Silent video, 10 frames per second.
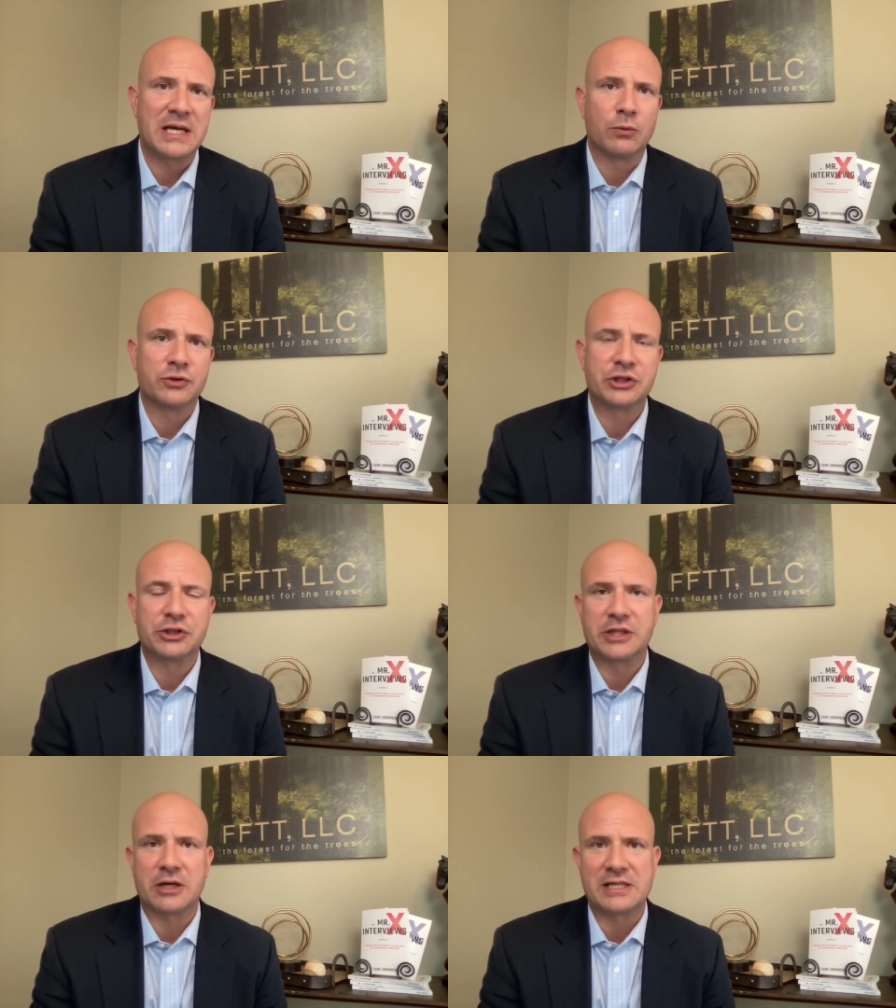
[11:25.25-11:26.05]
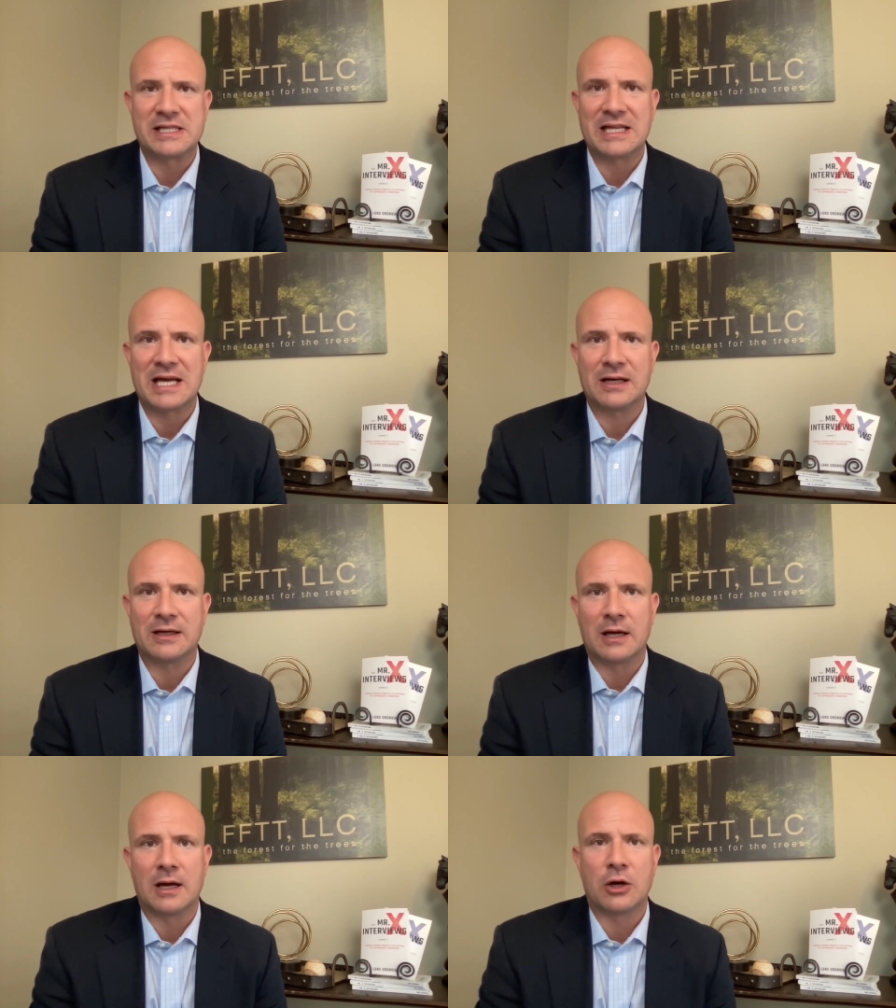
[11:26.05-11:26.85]
We will should start to see that
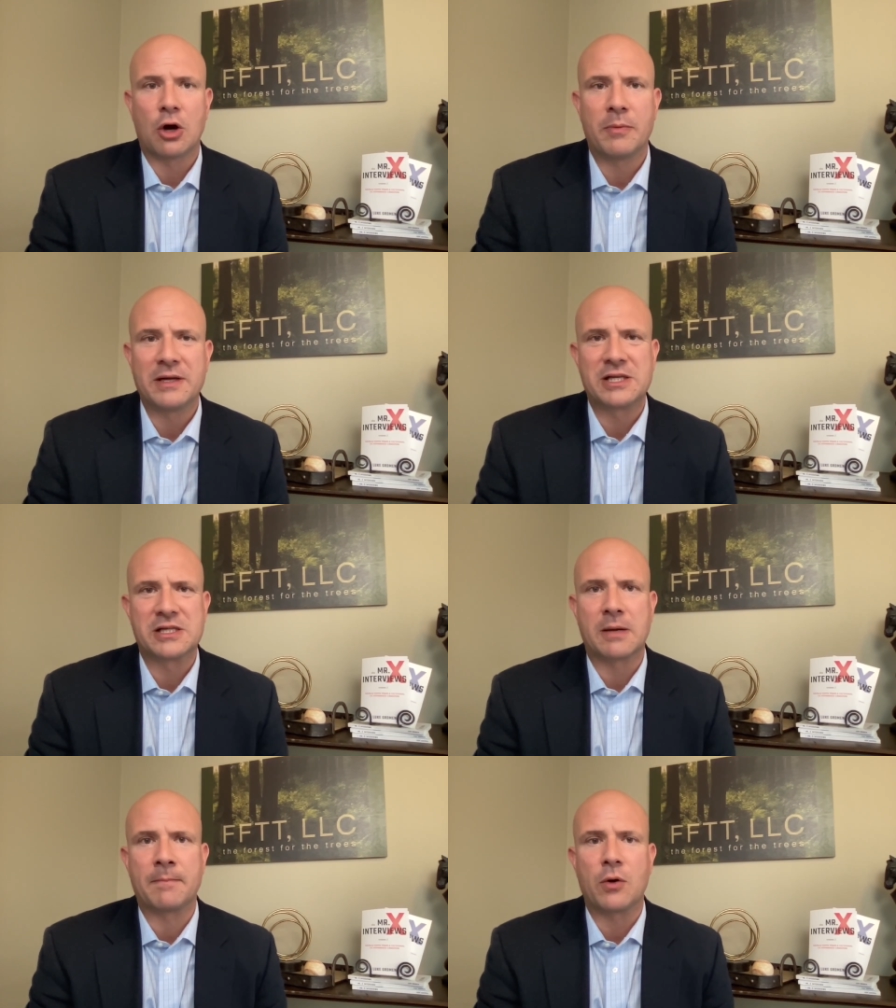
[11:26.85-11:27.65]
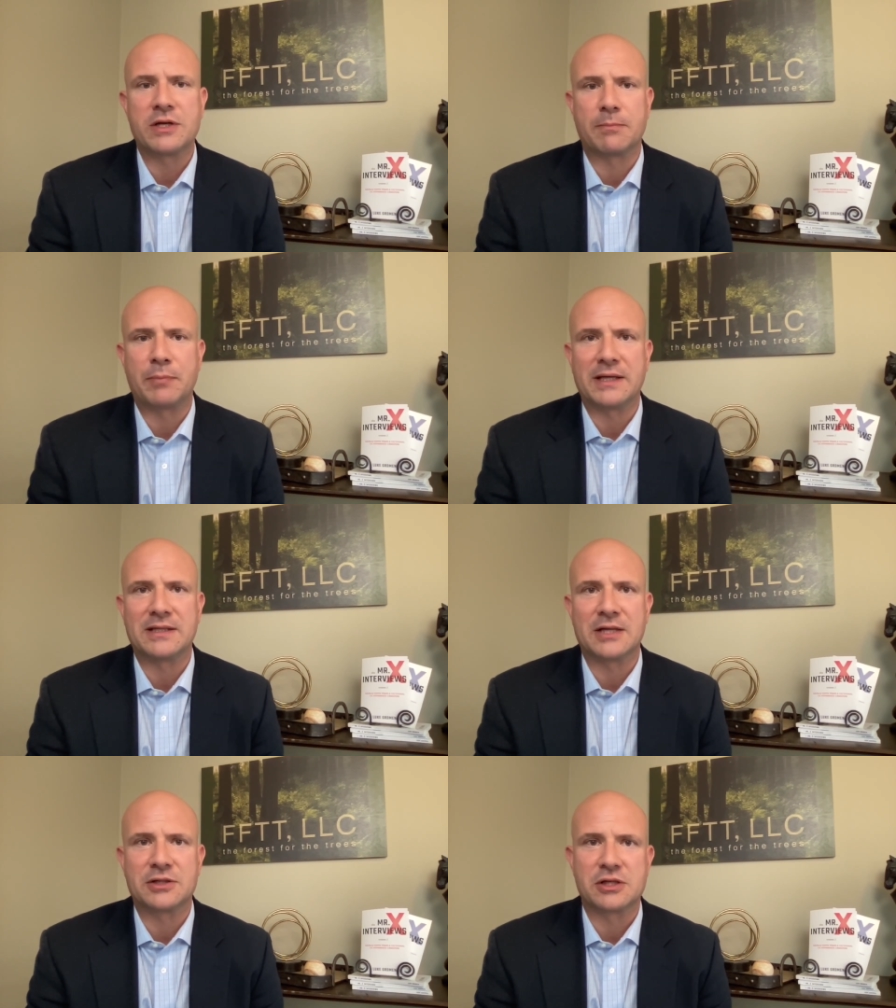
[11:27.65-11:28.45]
go, but it's just something always to pay attention.